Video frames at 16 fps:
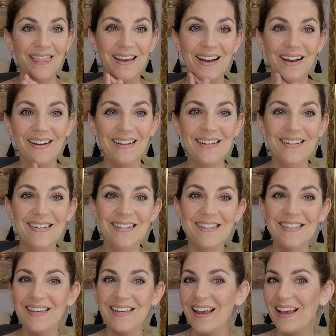that
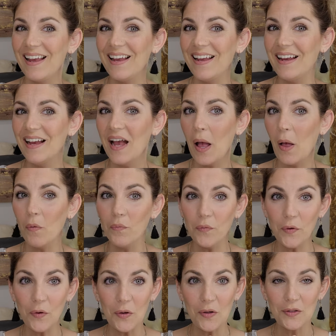is a
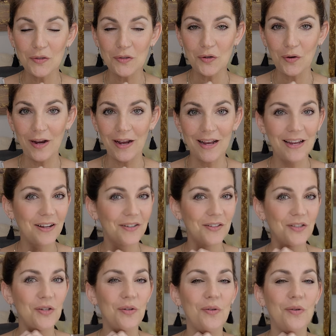helpful trick
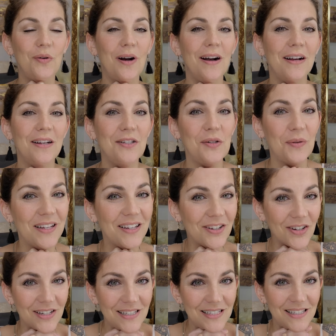to uh, doing
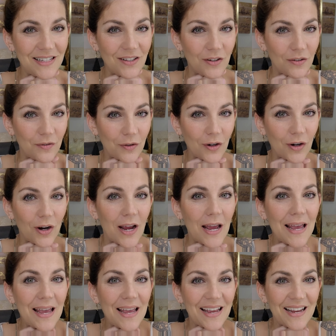your concealer for
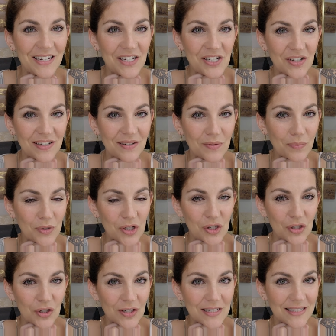aging
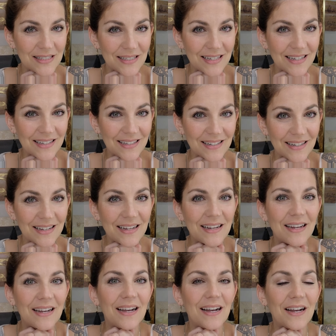mature skin
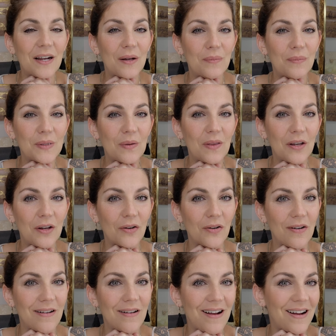um, so that
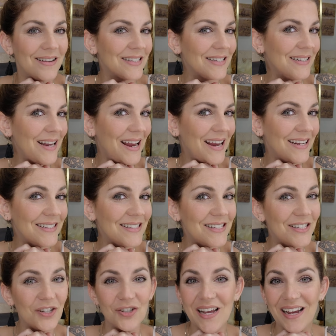you're not
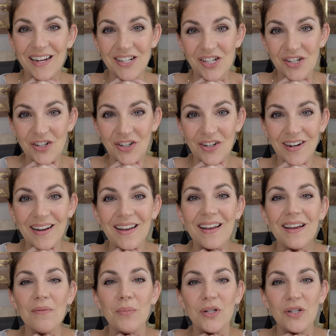enhancing your texture
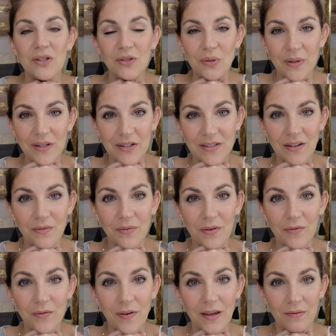but you're doing yourself
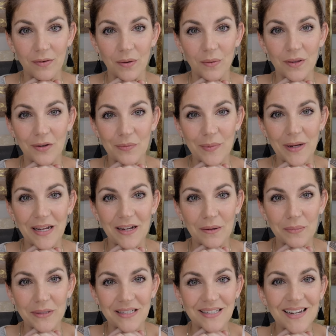a favor with your
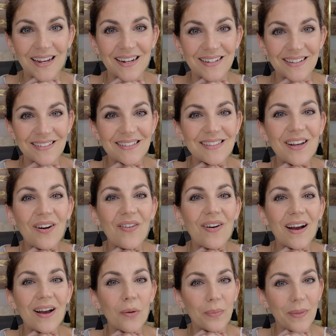makeup instead.
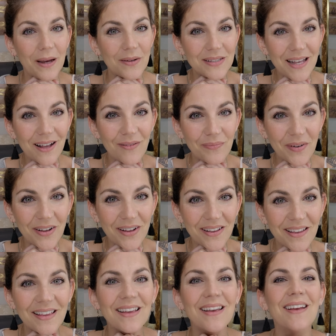So I hope that was
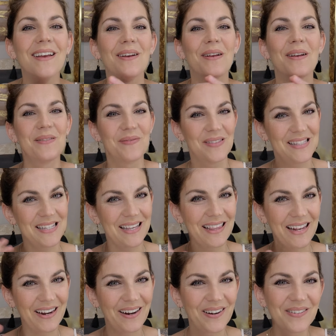helpful. See
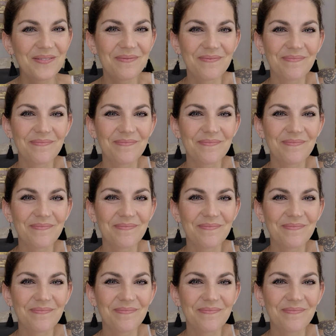you later.